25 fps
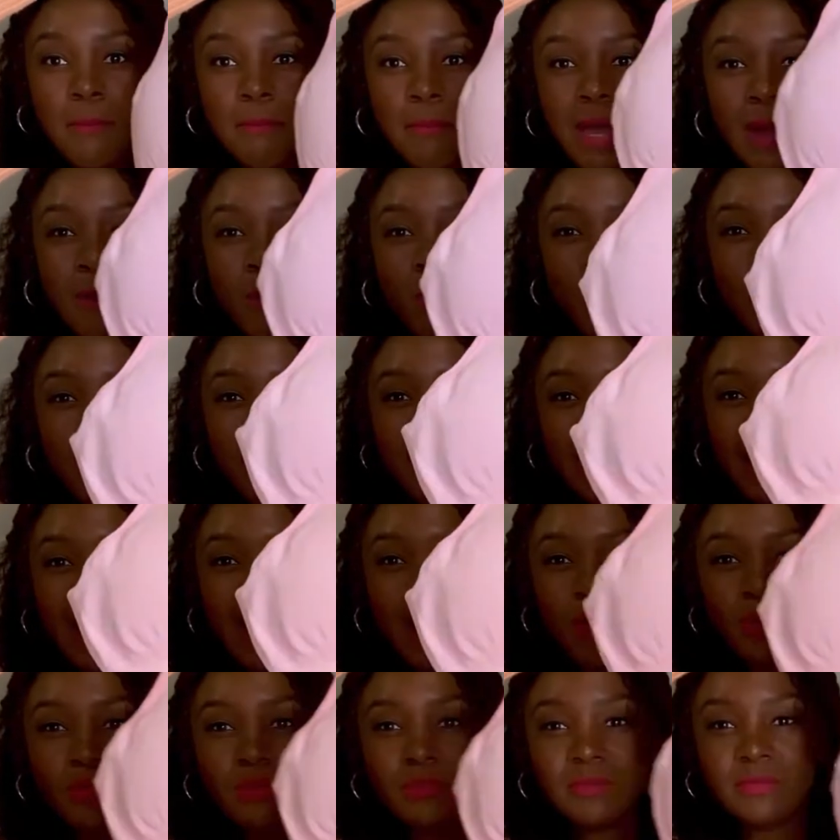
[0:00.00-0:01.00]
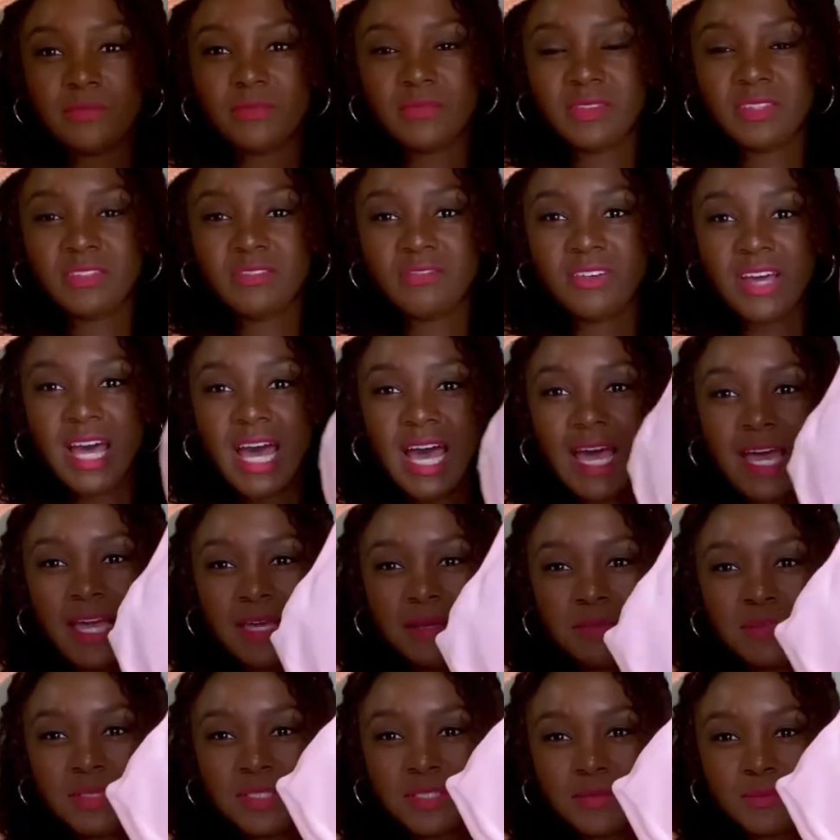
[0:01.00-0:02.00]
my workout
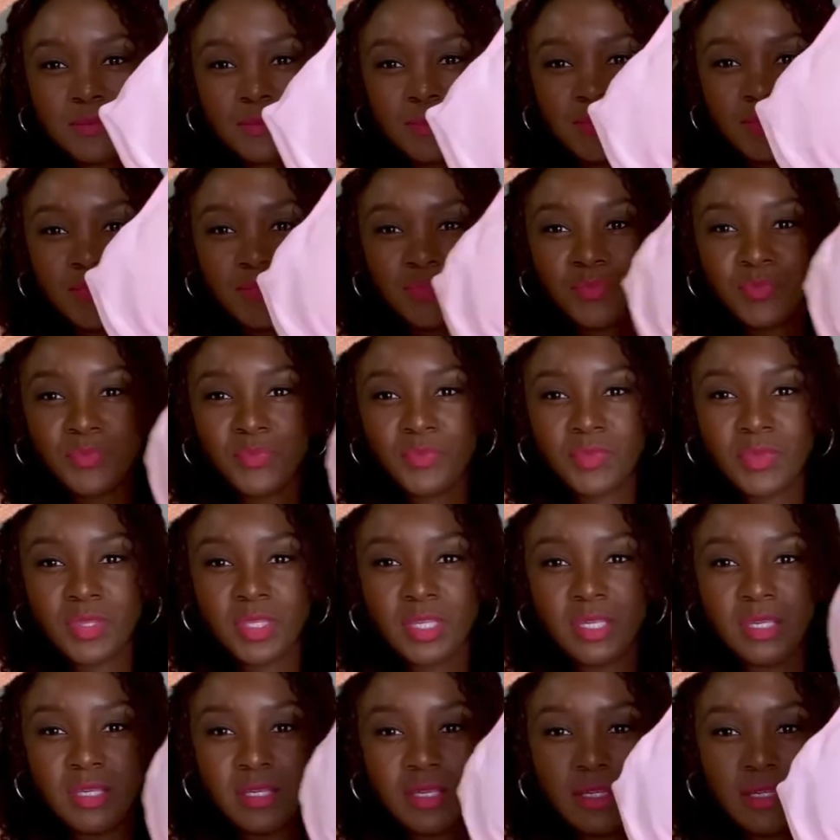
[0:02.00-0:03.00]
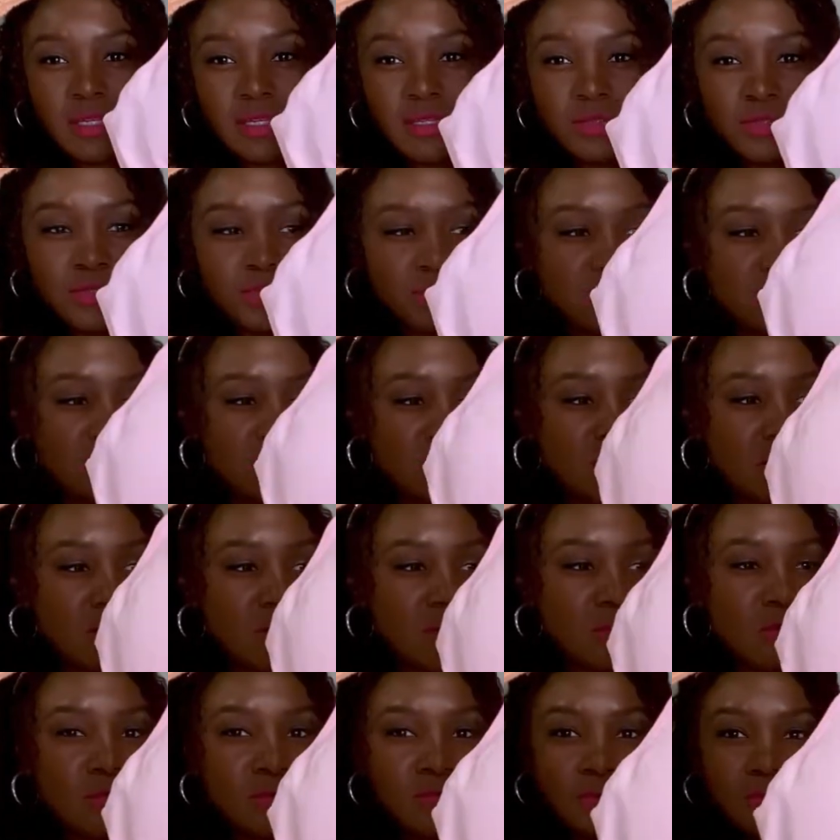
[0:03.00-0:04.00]
vibes.
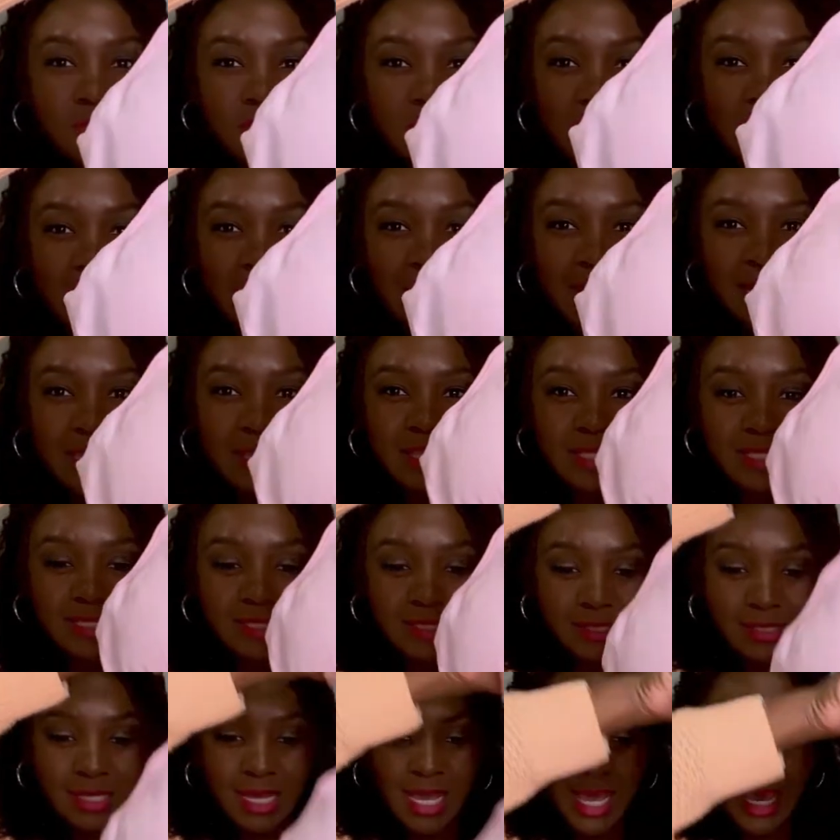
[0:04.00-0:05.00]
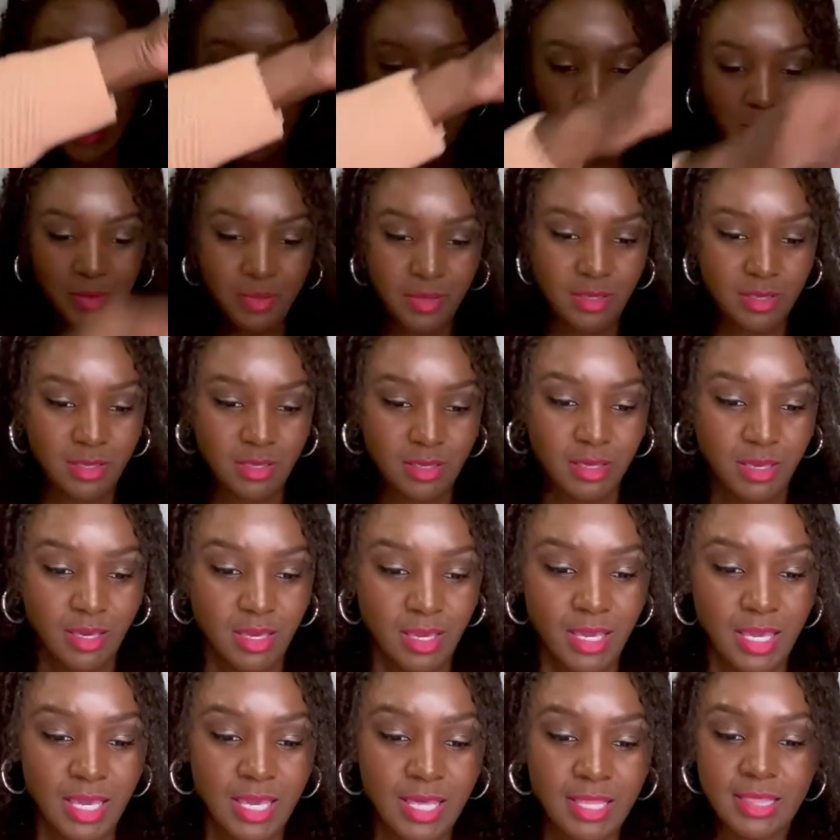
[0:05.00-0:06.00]
So I got this top
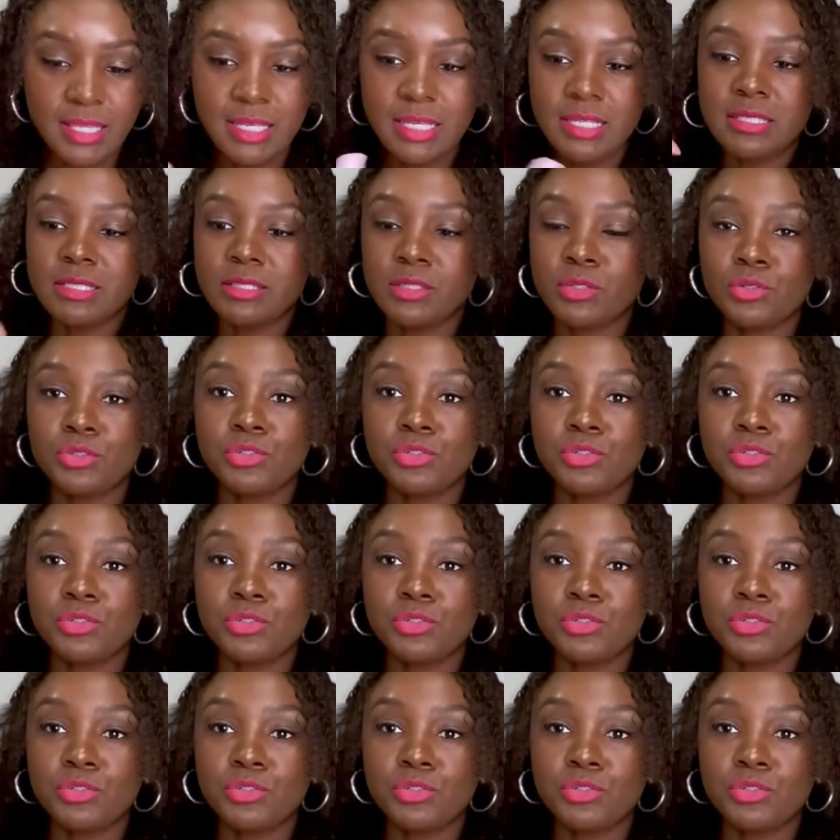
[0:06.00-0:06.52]
and these little